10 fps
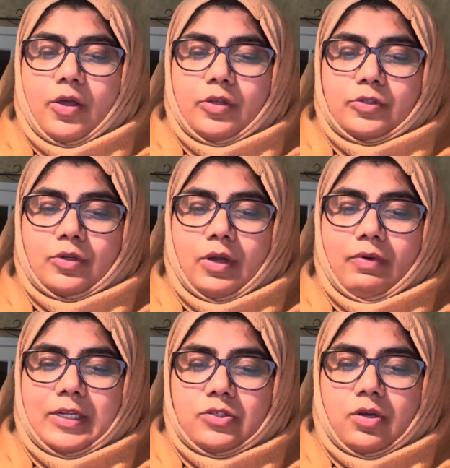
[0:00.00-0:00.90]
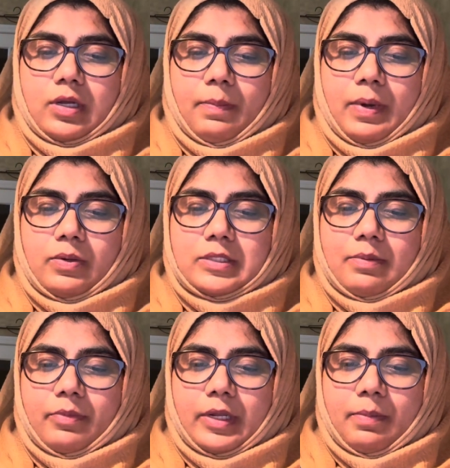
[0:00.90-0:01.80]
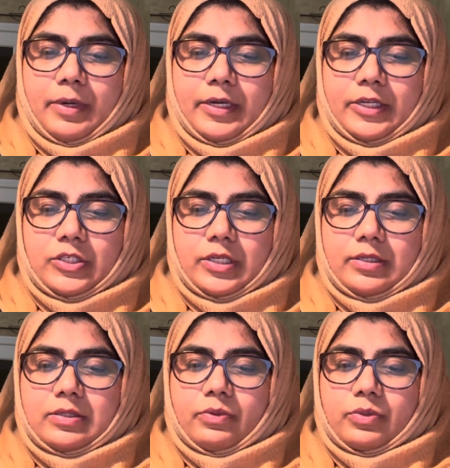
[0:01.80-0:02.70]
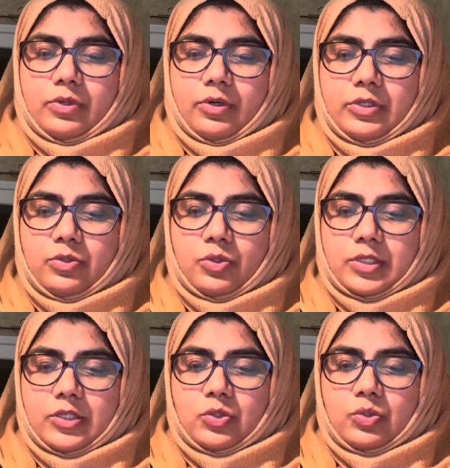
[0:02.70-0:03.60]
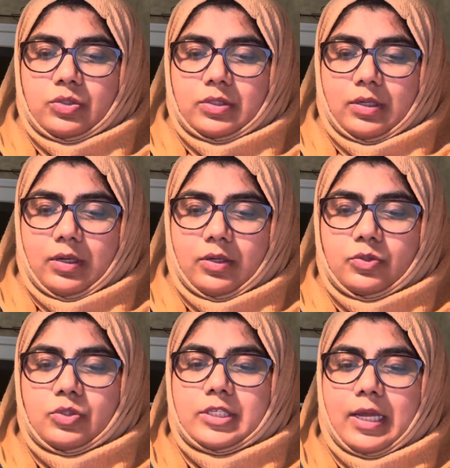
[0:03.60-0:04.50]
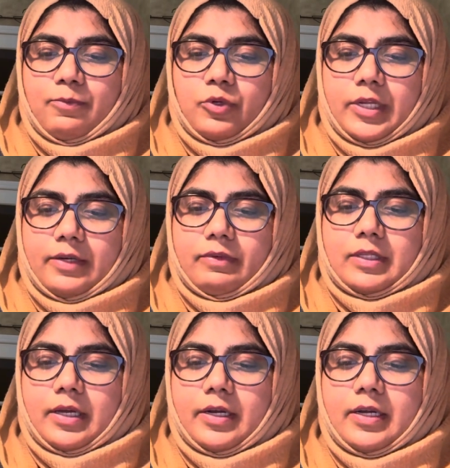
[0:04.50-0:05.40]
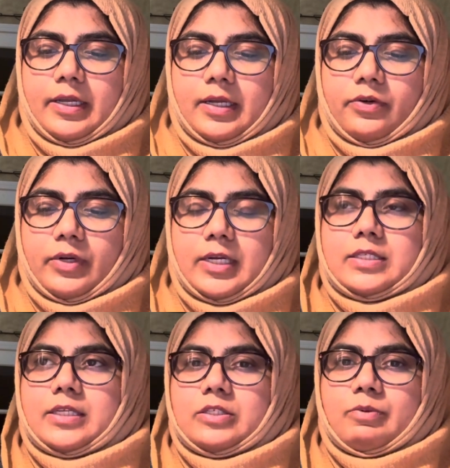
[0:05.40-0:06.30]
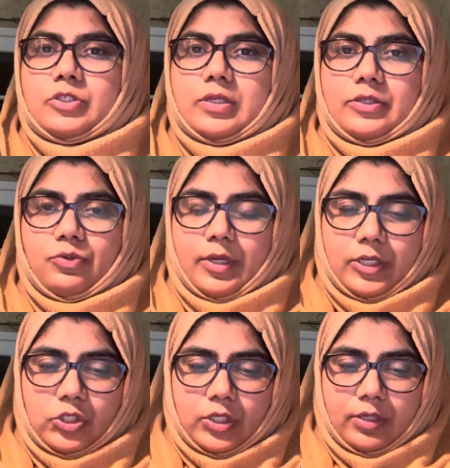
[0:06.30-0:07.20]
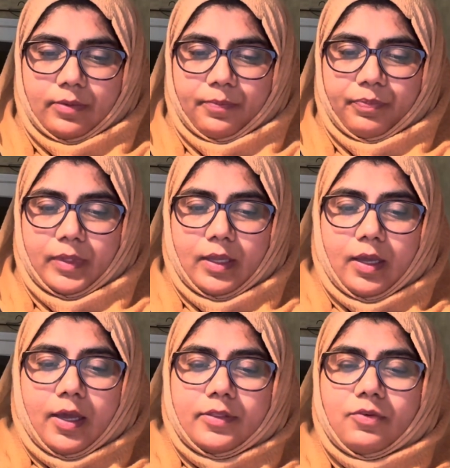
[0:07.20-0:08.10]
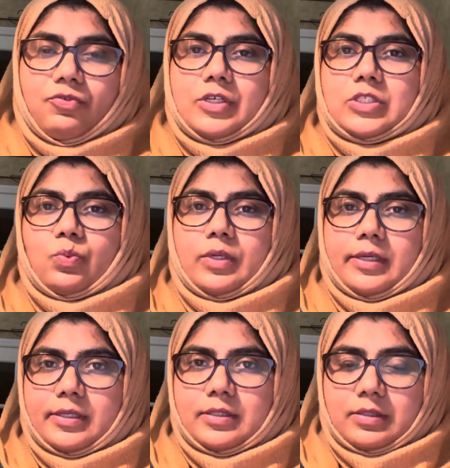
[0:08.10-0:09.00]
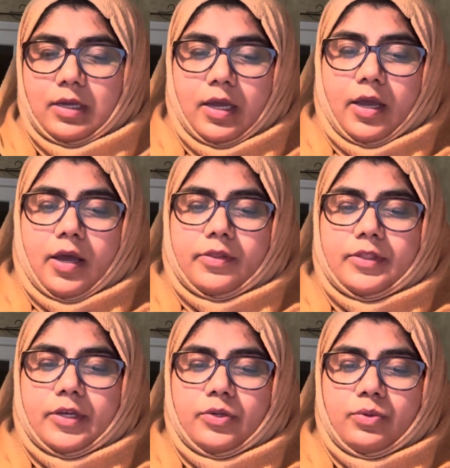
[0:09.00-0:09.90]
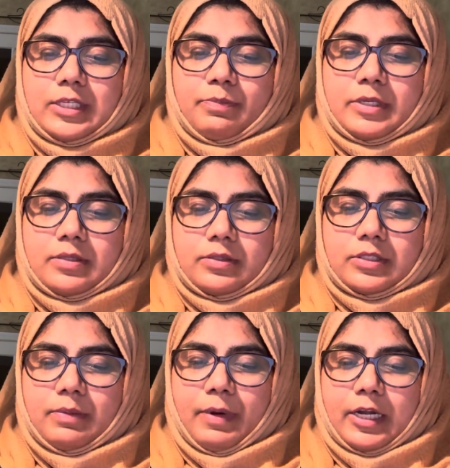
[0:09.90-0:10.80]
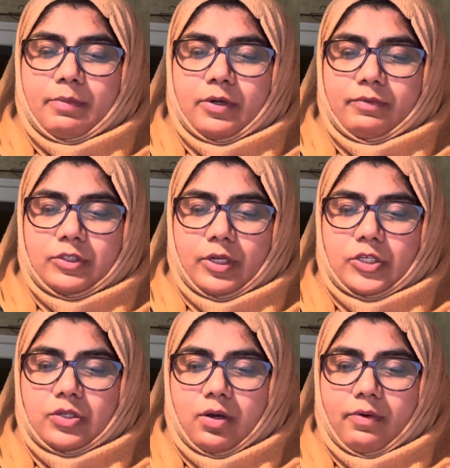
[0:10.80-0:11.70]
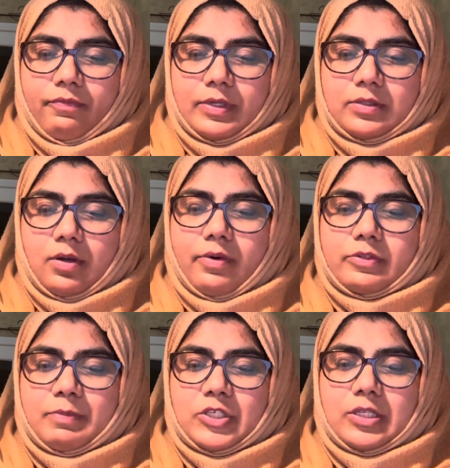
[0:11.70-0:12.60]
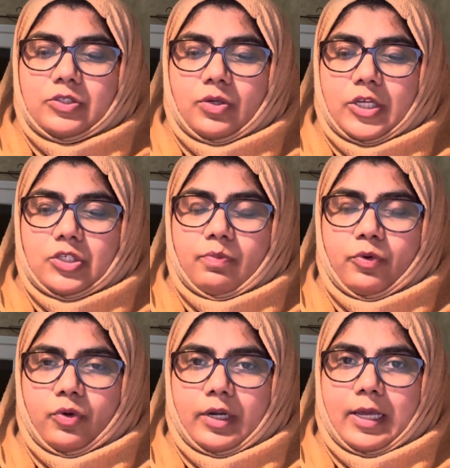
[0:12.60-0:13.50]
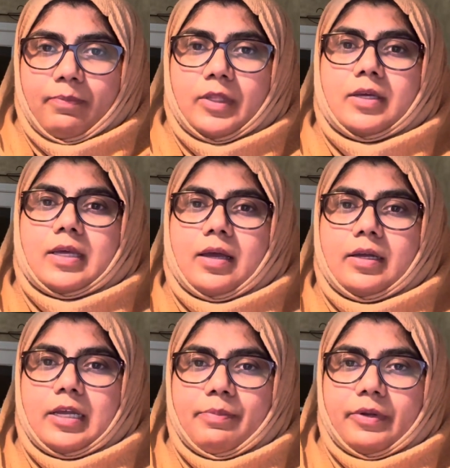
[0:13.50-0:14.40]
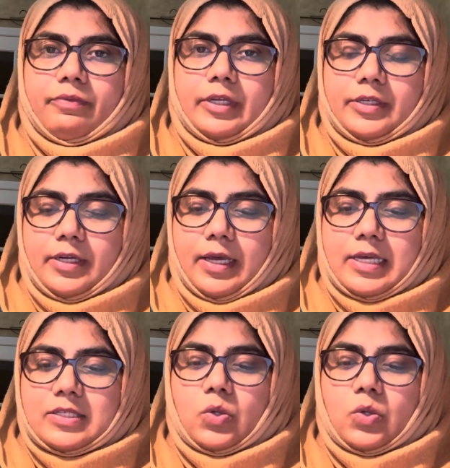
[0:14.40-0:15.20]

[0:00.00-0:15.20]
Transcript: So now let's talk about some recommended resources to stay up to date with current legal trends in special education. The first one is the U.S. Department of Education Office of Special Education Program, abbreviated as